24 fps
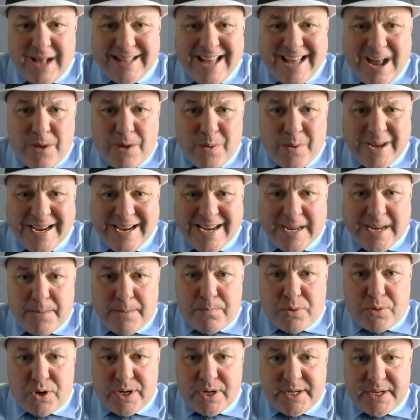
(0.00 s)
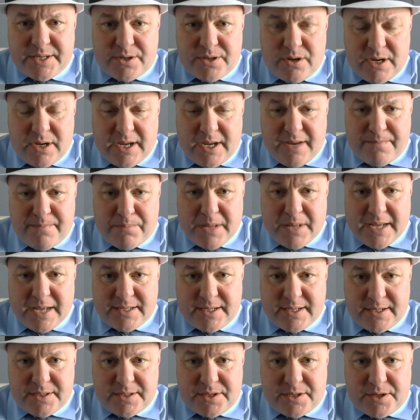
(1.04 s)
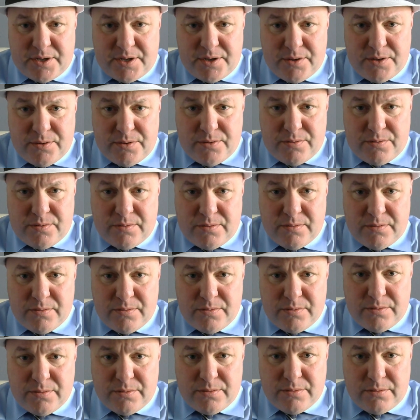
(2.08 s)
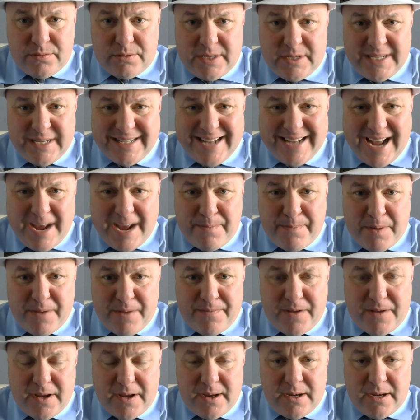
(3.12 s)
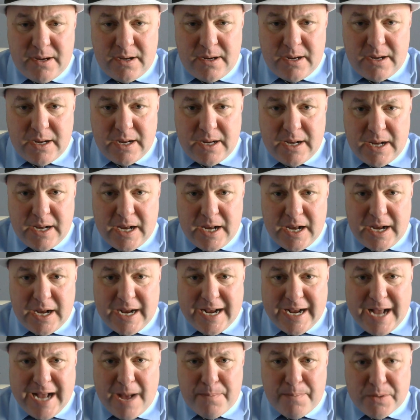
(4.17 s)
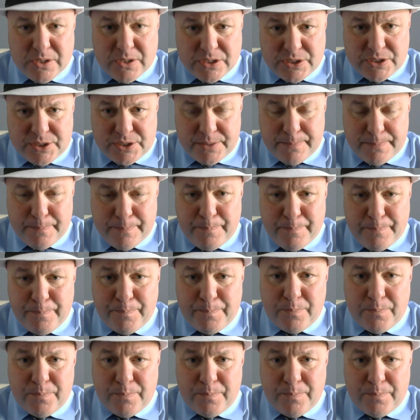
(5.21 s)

Allowing priests to give blessings to these type of couples.